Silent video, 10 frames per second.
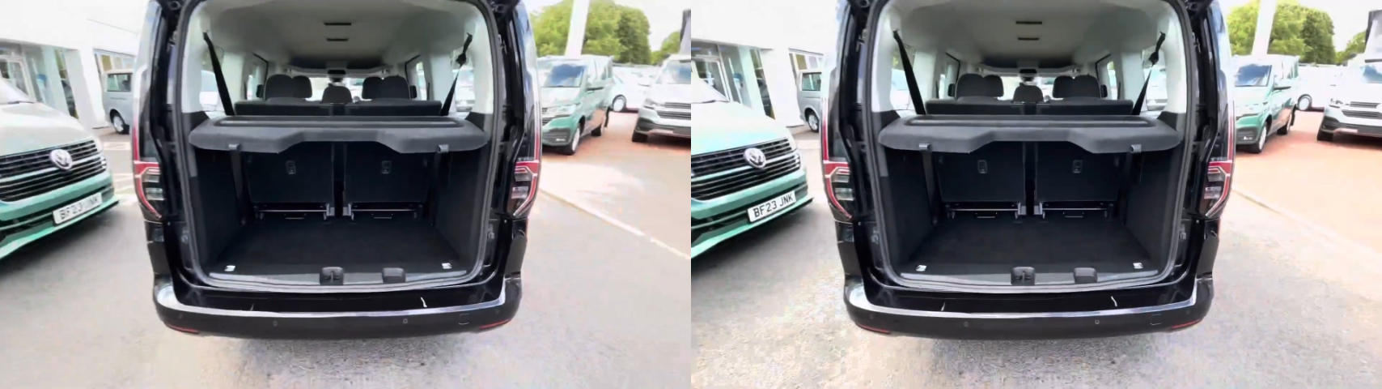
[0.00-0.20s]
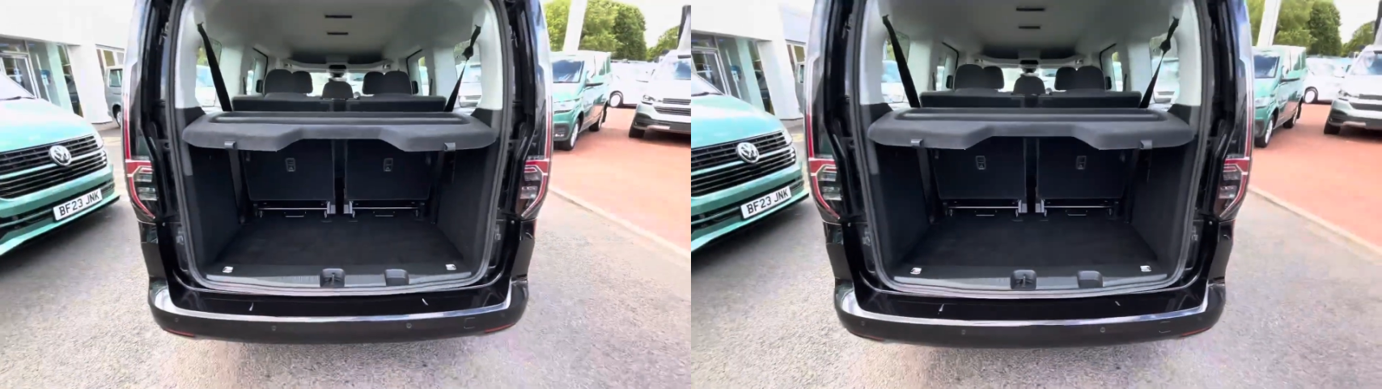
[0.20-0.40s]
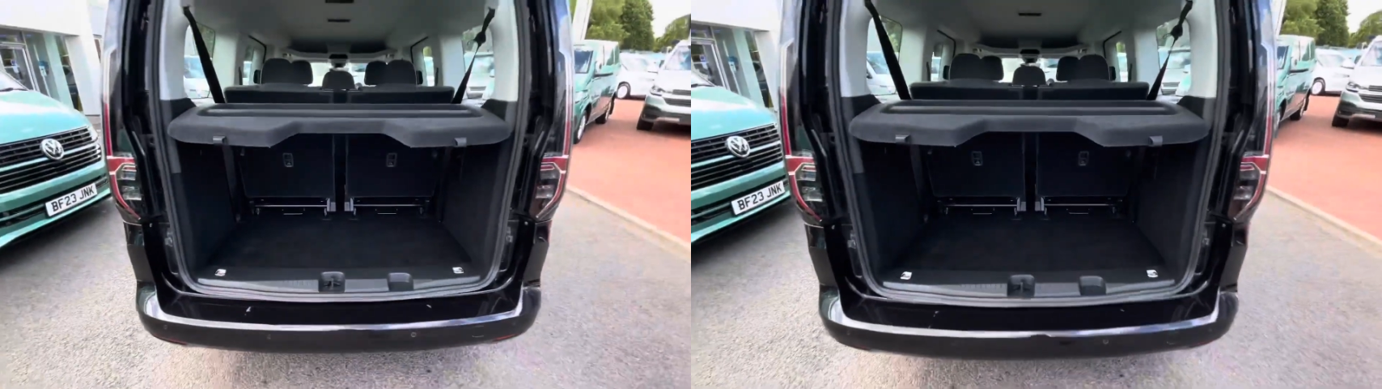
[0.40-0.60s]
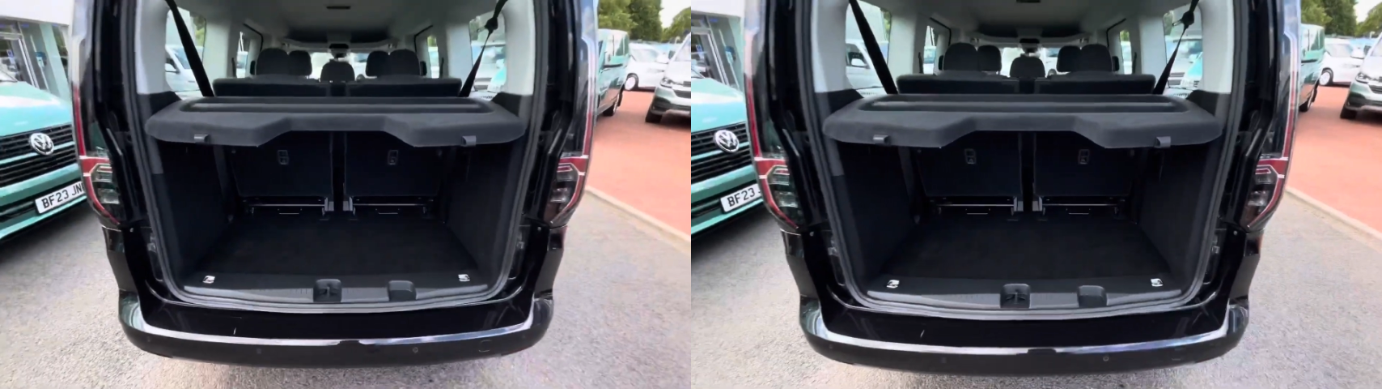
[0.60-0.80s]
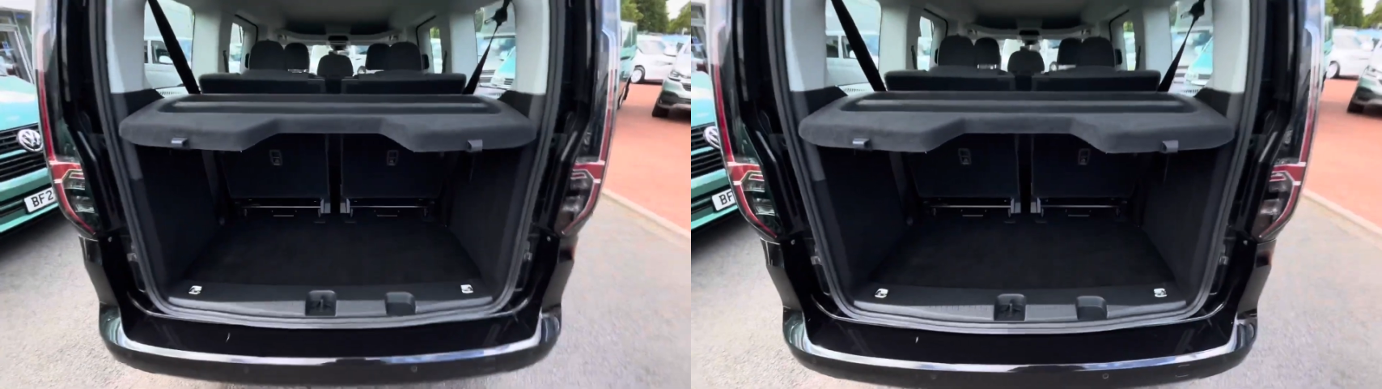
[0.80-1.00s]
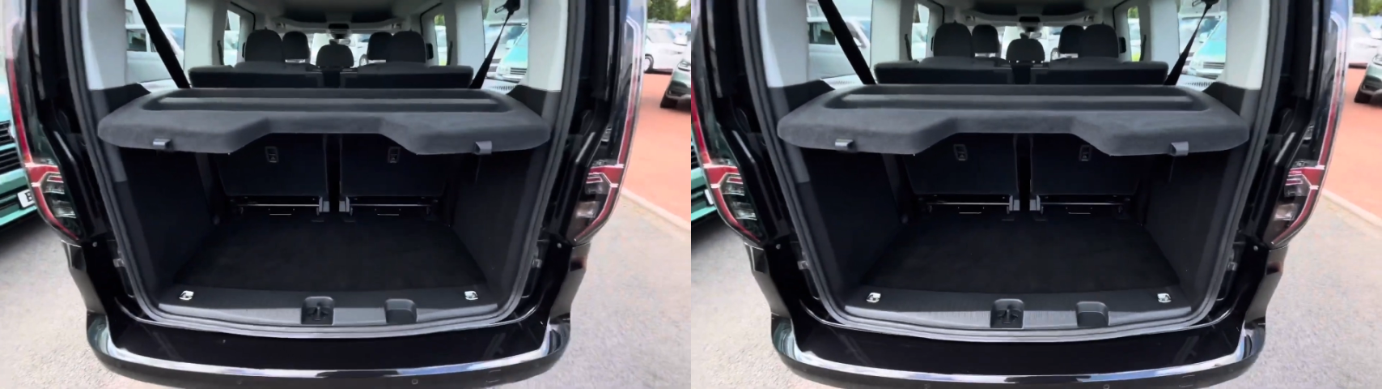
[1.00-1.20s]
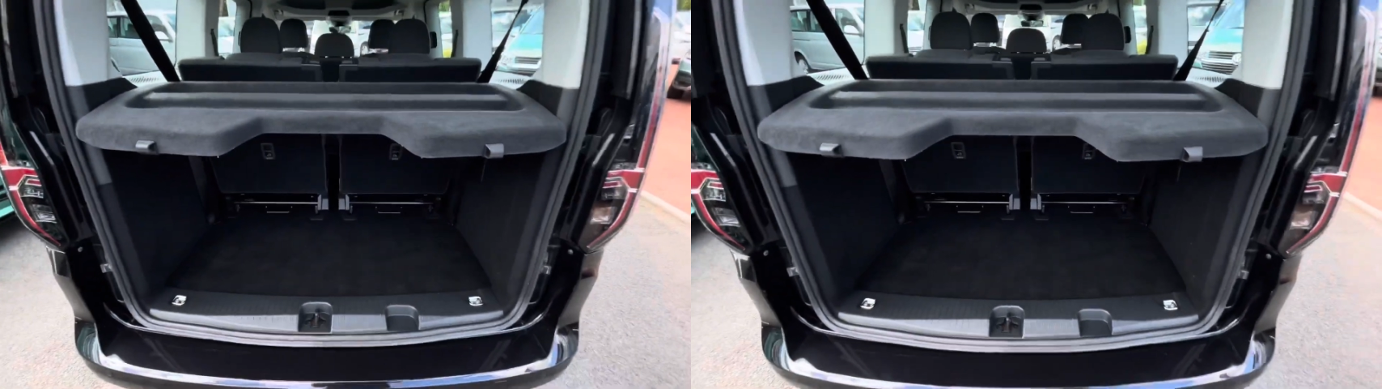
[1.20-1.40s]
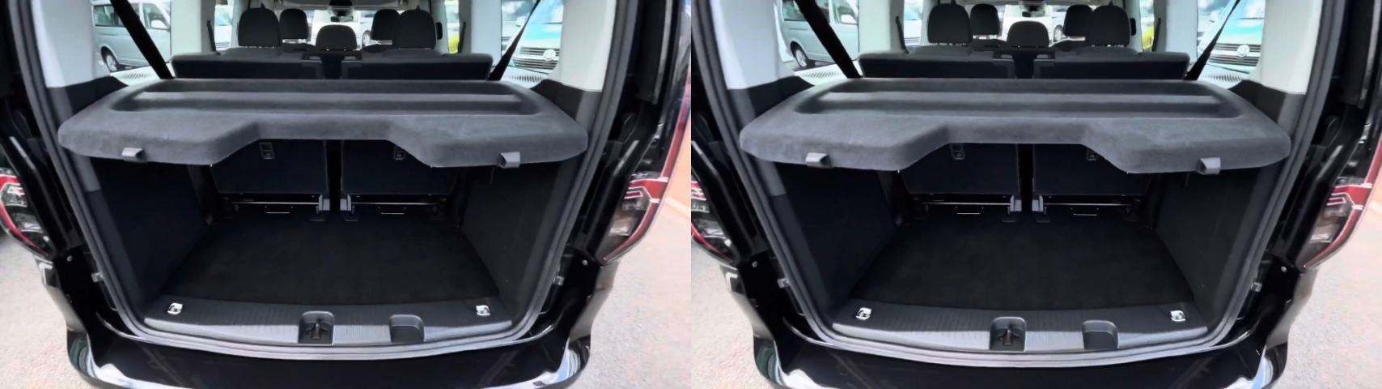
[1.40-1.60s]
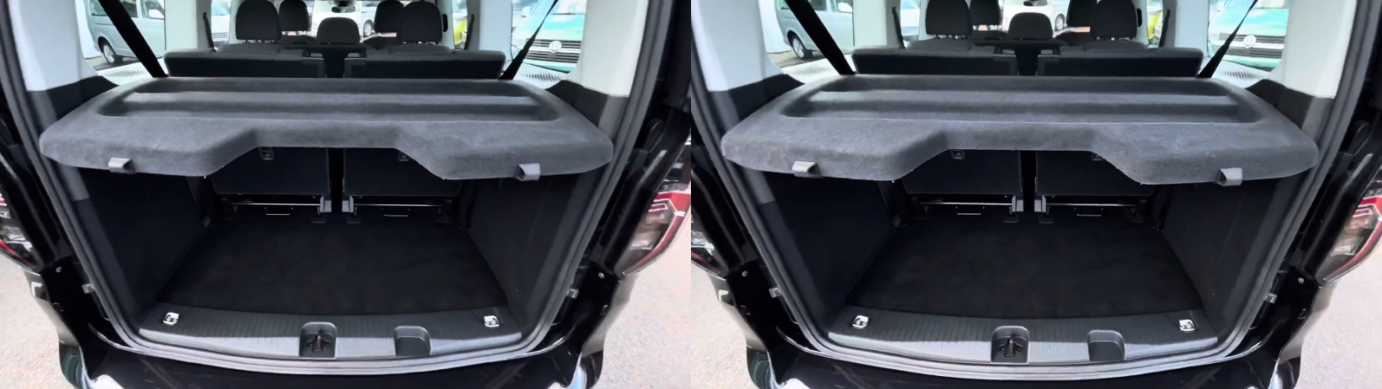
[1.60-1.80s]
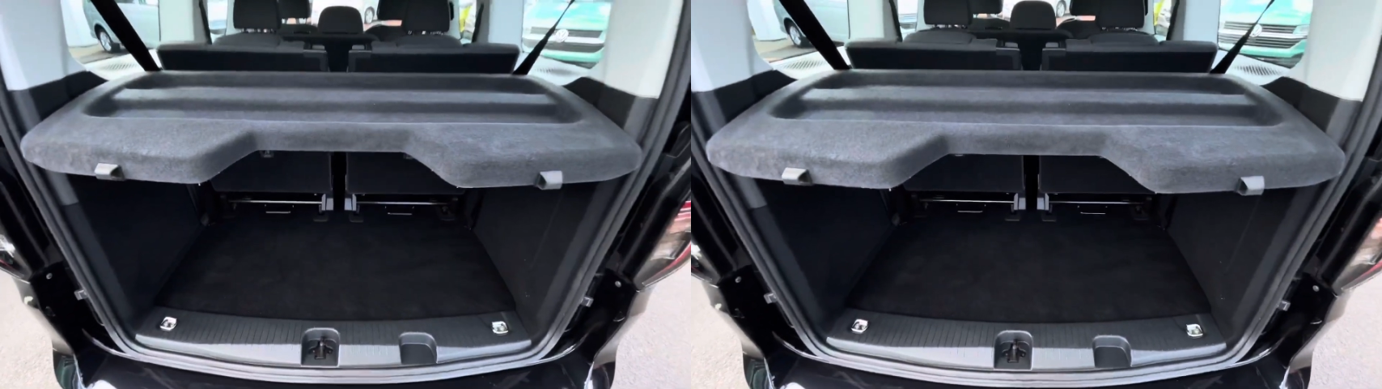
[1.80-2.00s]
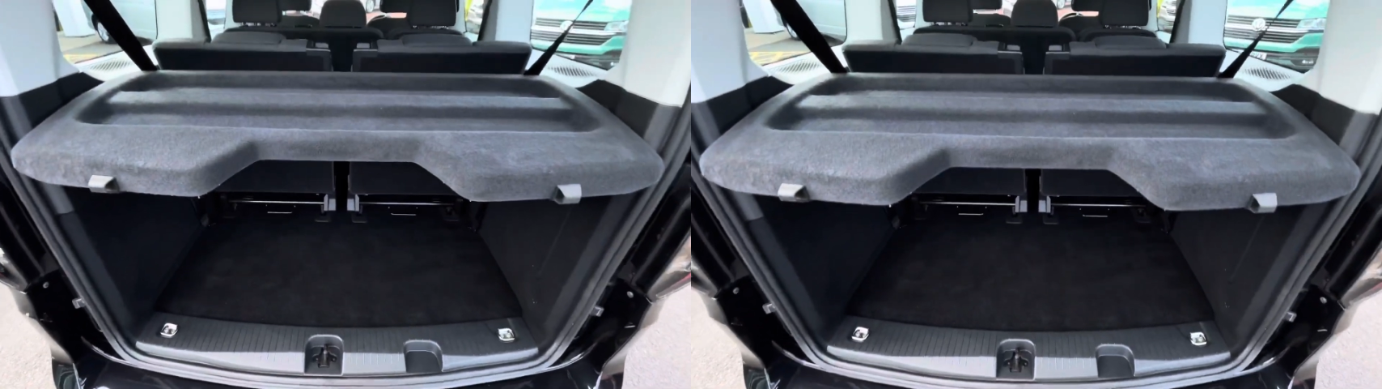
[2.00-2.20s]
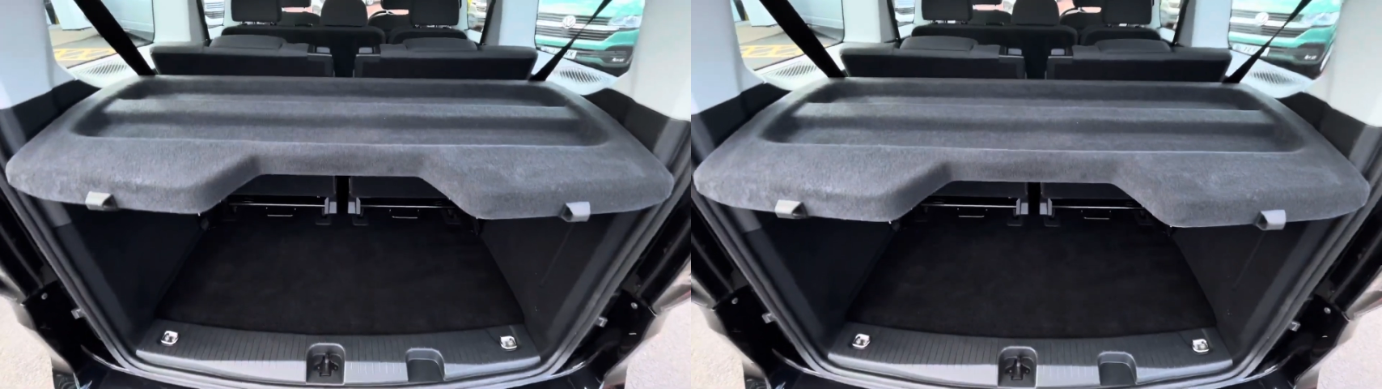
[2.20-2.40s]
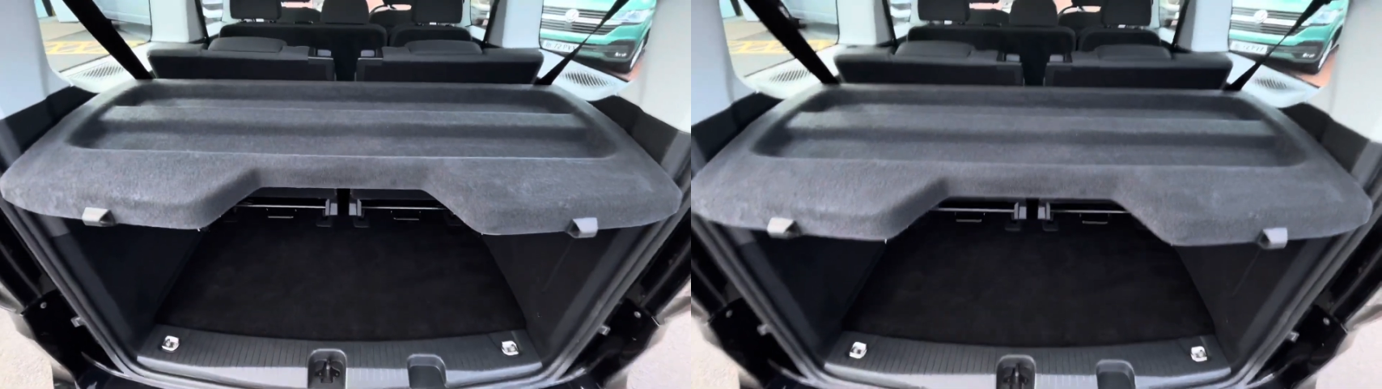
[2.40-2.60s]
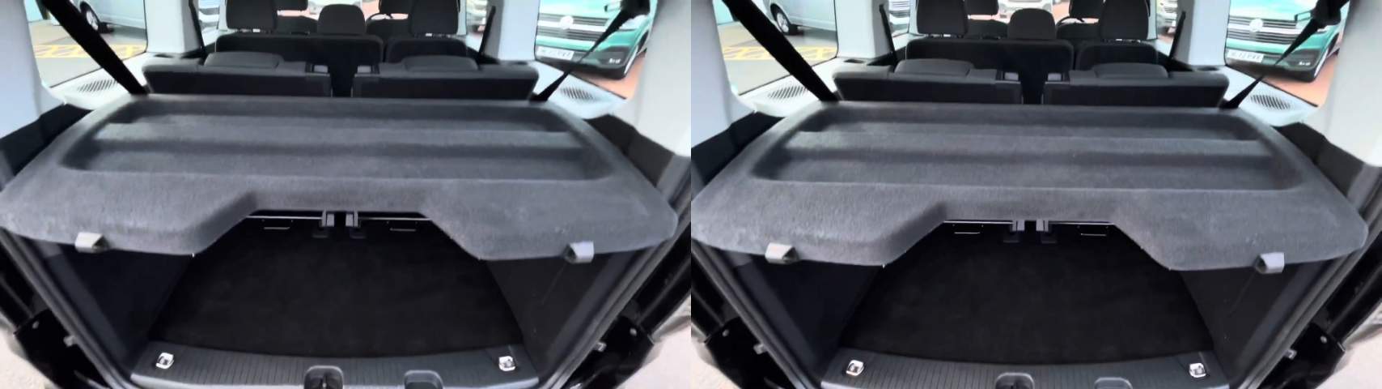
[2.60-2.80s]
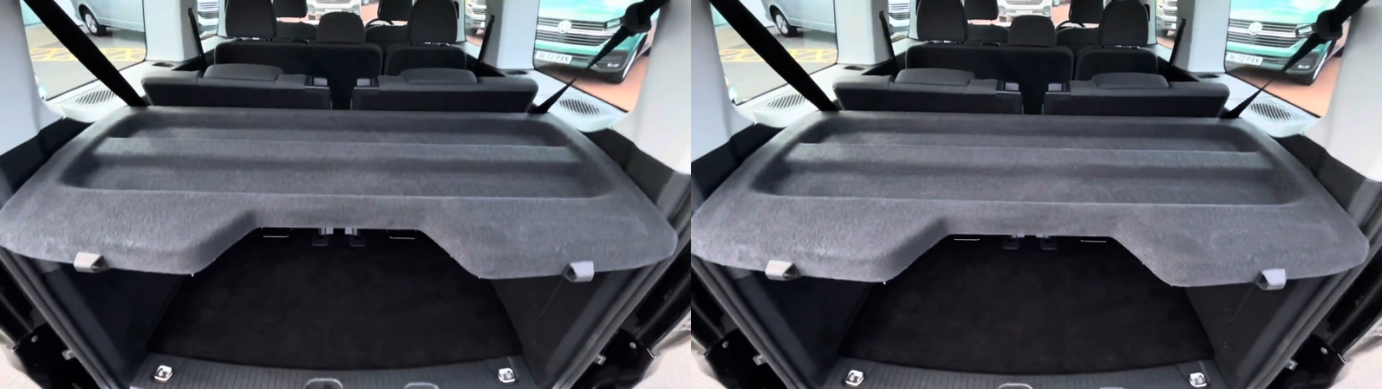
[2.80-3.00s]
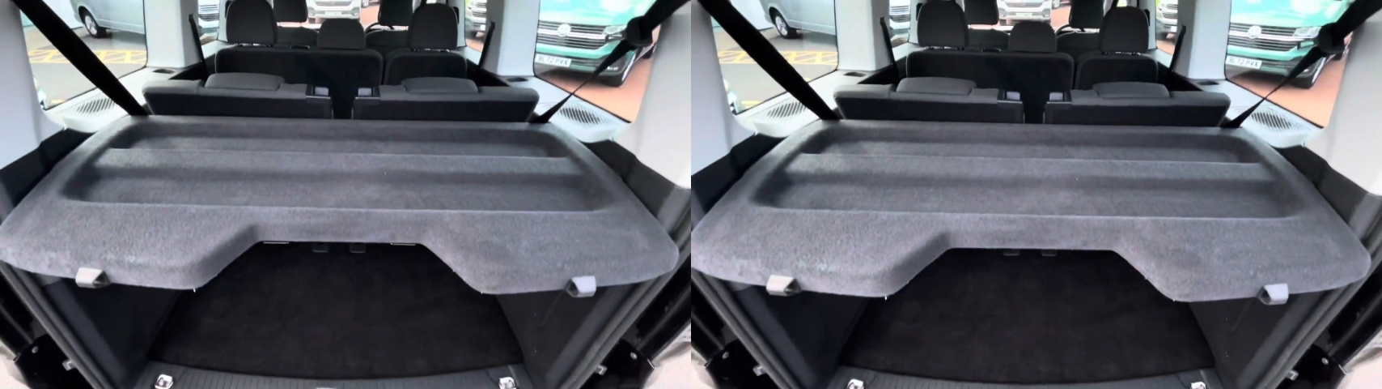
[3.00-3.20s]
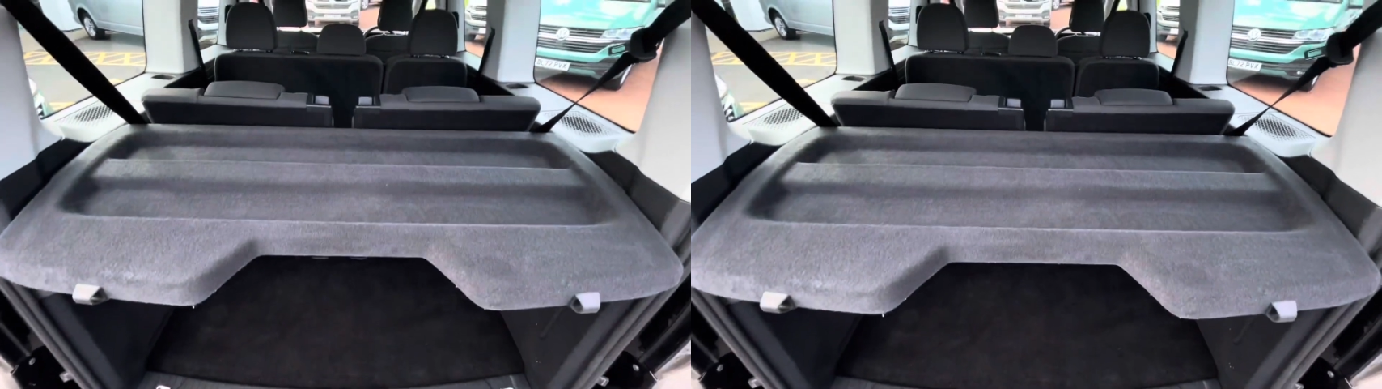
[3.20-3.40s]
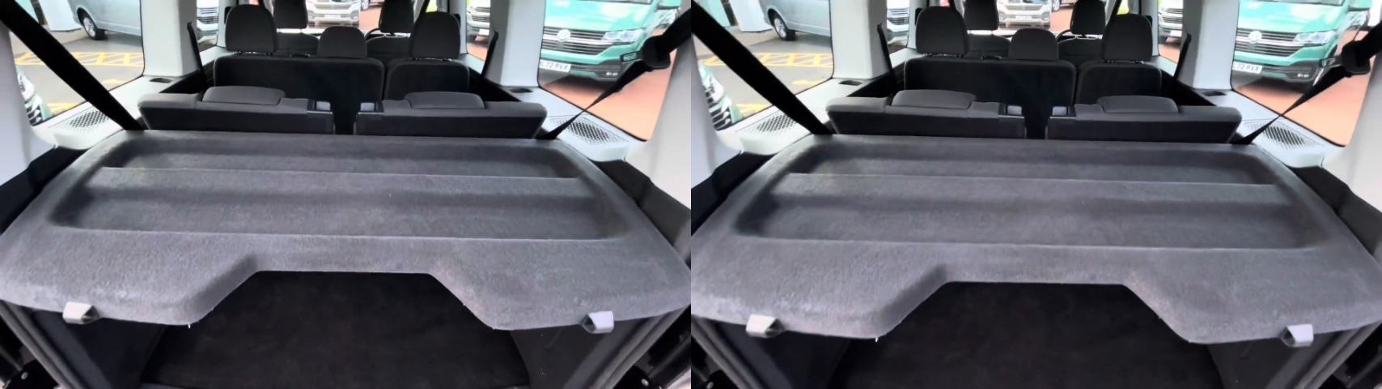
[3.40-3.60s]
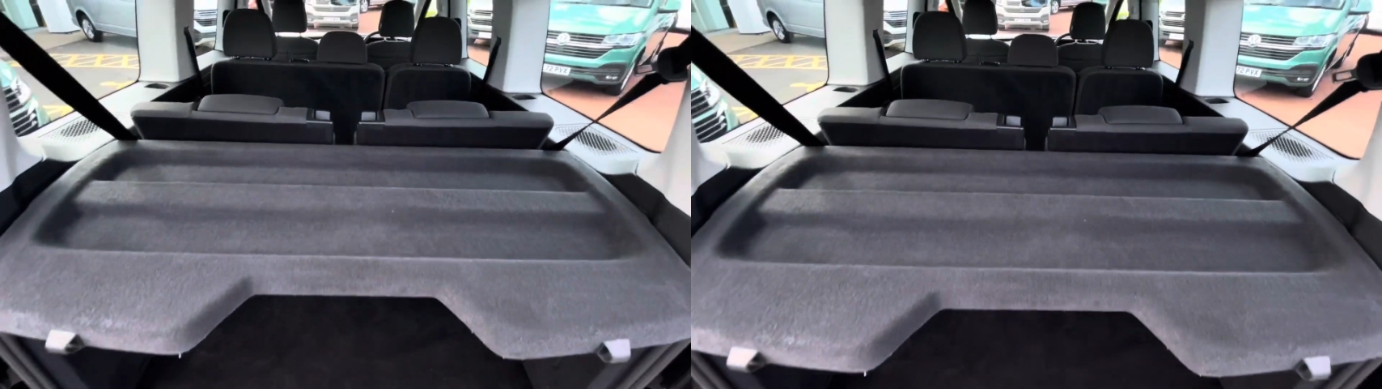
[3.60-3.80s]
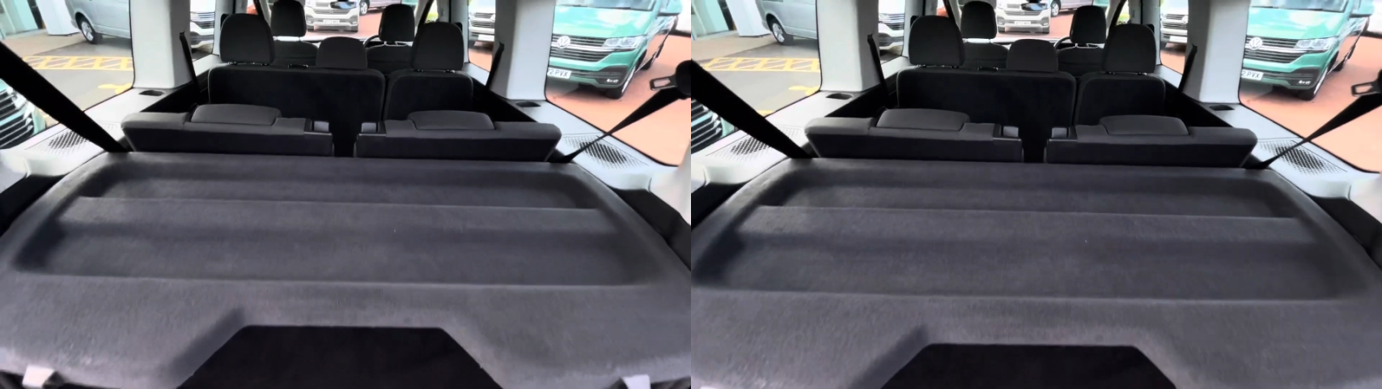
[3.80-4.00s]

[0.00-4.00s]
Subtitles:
(no speaker visible)